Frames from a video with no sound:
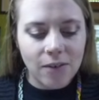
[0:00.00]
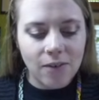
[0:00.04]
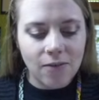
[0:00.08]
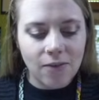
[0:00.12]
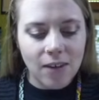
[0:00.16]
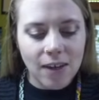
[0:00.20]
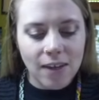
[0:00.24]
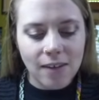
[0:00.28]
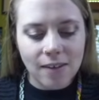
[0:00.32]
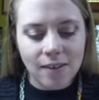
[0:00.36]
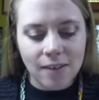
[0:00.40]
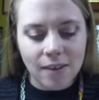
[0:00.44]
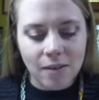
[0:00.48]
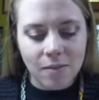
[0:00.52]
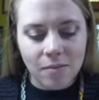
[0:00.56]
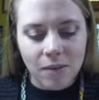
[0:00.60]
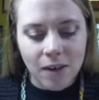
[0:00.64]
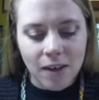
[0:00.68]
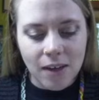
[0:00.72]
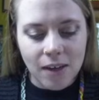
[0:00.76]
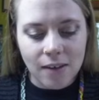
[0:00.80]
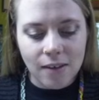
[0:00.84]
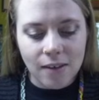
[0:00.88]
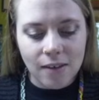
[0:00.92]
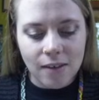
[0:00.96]
we've got some
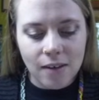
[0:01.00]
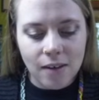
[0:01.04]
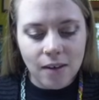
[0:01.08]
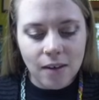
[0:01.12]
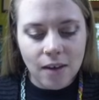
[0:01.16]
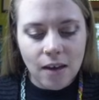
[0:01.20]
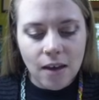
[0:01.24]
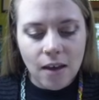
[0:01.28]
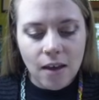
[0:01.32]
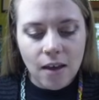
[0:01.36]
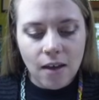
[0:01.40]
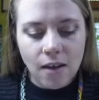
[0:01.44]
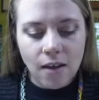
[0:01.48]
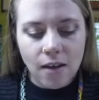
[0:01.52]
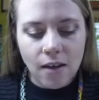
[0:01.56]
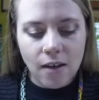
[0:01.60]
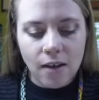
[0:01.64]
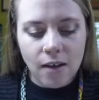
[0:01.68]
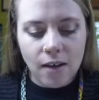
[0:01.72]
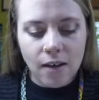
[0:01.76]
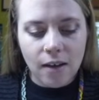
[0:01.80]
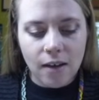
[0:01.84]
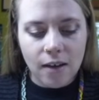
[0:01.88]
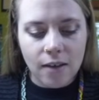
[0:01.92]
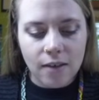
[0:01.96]
nice
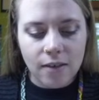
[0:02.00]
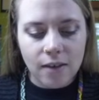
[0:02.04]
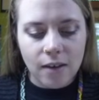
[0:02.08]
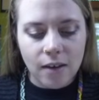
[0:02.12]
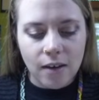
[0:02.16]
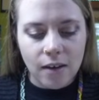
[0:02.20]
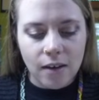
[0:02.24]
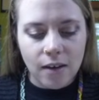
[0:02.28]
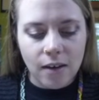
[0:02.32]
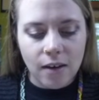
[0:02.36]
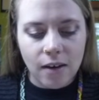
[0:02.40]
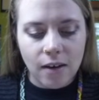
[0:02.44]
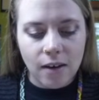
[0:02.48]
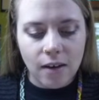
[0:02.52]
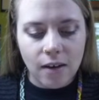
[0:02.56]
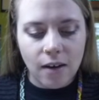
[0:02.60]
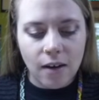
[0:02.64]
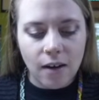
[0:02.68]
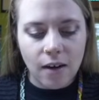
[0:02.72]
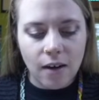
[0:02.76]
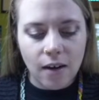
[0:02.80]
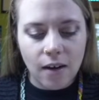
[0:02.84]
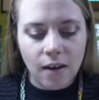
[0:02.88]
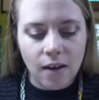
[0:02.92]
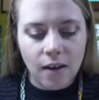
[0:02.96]
eyes in
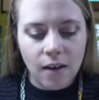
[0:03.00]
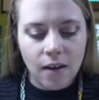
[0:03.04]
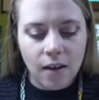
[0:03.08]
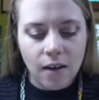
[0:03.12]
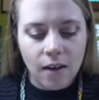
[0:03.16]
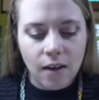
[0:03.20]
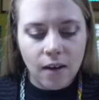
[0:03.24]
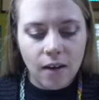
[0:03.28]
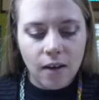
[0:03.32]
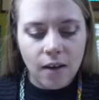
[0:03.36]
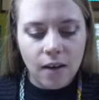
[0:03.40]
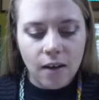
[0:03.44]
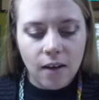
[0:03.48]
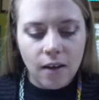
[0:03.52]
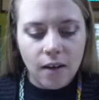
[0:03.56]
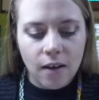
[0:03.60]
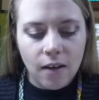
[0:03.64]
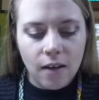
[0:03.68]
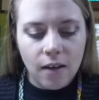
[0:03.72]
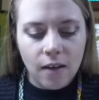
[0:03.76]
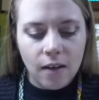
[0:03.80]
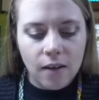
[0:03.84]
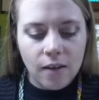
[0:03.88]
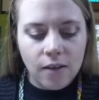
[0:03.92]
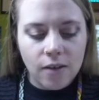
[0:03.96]
here.
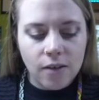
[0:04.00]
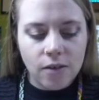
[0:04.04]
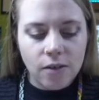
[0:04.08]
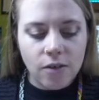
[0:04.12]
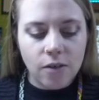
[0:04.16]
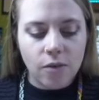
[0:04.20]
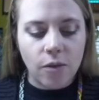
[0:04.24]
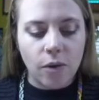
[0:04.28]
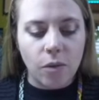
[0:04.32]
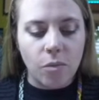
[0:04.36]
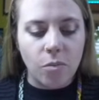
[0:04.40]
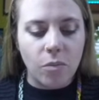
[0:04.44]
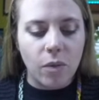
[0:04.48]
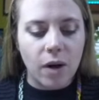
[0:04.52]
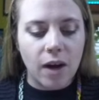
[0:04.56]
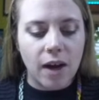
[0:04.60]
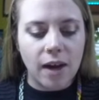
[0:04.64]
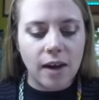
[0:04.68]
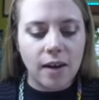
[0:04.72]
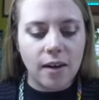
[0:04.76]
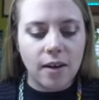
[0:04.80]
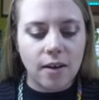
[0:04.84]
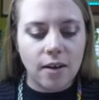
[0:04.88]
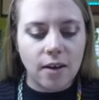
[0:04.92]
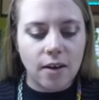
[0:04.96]
Just a
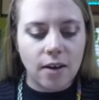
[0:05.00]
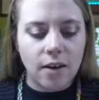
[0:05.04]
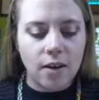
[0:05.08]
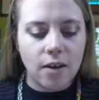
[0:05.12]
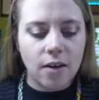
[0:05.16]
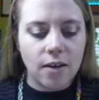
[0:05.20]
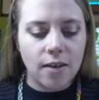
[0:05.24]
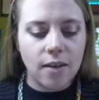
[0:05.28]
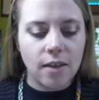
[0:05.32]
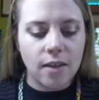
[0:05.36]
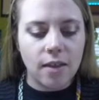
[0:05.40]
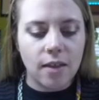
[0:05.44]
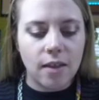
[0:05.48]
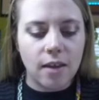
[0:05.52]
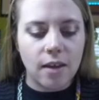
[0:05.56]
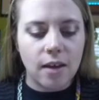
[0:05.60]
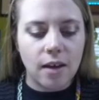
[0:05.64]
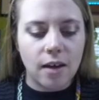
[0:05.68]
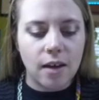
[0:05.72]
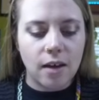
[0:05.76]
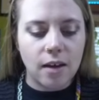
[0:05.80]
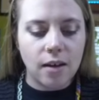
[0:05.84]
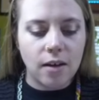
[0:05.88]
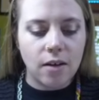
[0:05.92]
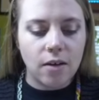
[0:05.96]
reminder
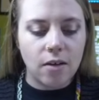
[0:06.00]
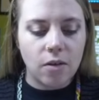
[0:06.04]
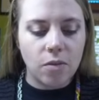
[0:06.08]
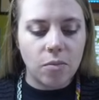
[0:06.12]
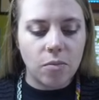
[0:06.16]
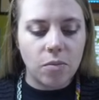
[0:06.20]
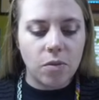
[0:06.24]
that your